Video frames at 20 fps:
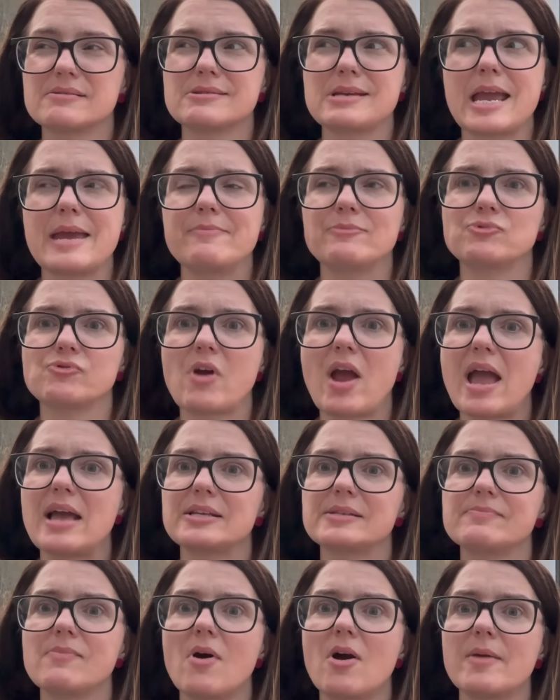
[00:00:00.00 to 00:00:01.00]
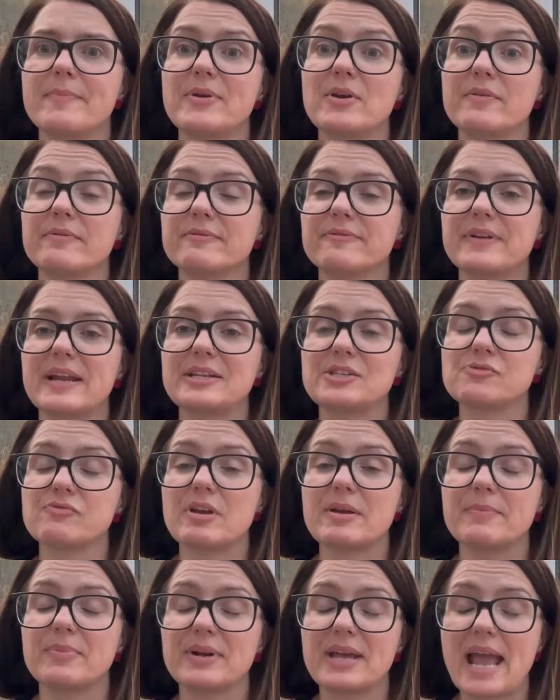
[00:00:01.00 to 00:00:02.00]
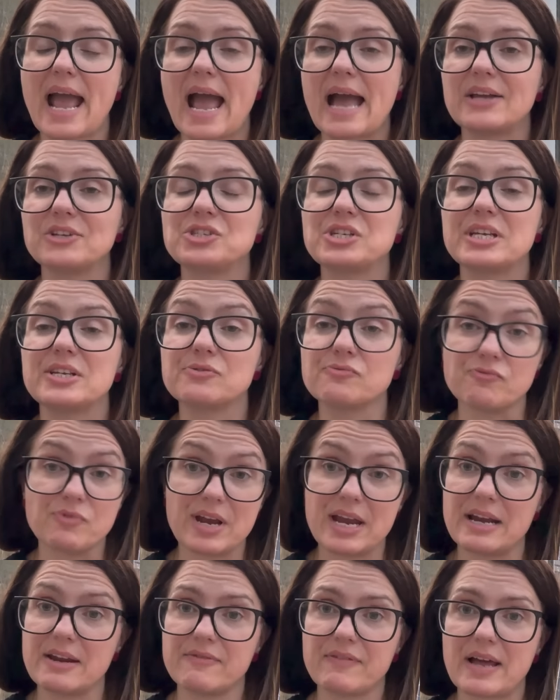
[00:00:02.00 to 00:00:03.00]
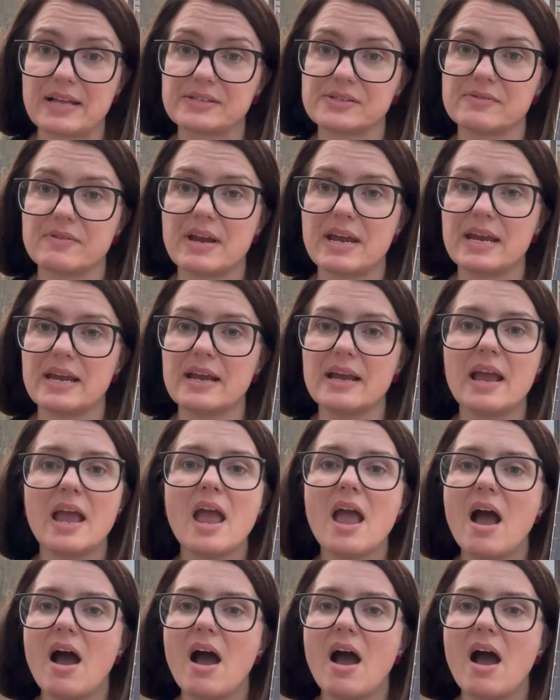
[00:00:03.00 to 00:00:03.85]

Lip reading: shaped dress, might be unflattering, but it actually is really flattering.